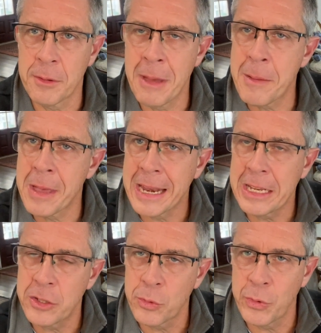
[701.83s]
And maybe I
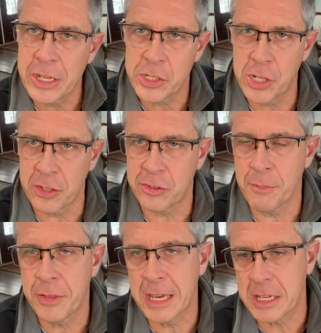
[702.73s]
need to readjust
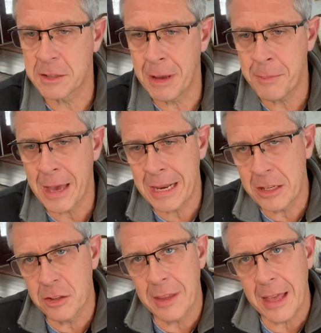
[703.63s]
some things. And maybe I
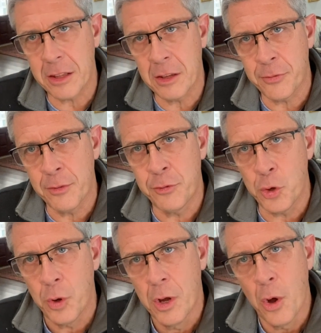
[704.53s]
need to take a different
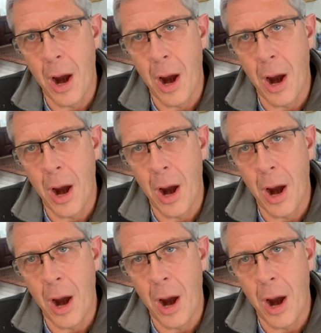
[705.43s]
view.